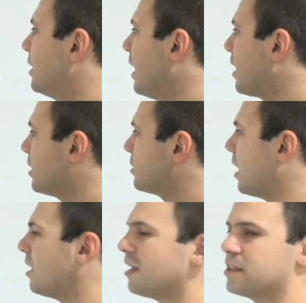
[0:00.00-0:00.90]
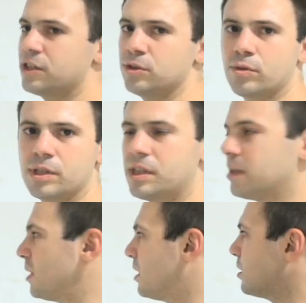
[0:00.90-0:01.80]
Teresa, that's
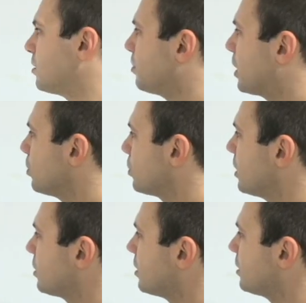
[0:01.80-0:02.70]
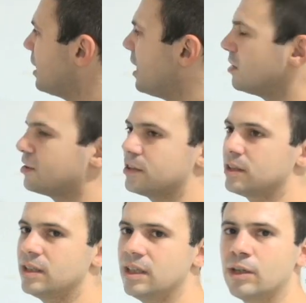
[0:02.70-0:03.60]
interesting because this Z
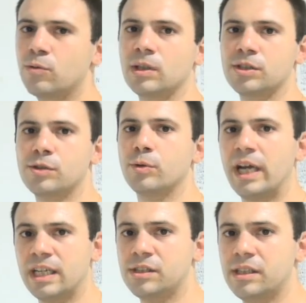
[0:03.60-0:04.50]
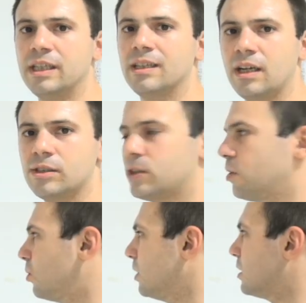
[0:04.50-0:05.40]
equals to ST,
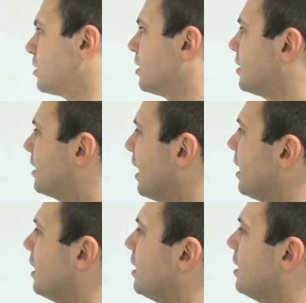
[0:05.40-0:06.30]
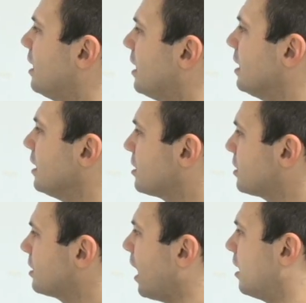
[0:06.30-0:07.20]
so it's
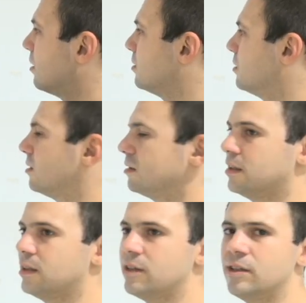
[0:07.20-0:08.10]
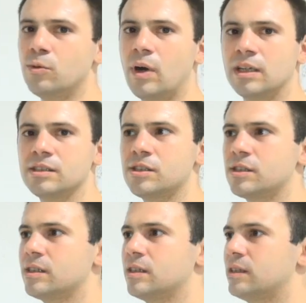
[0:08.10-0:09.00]
Telesta, the ones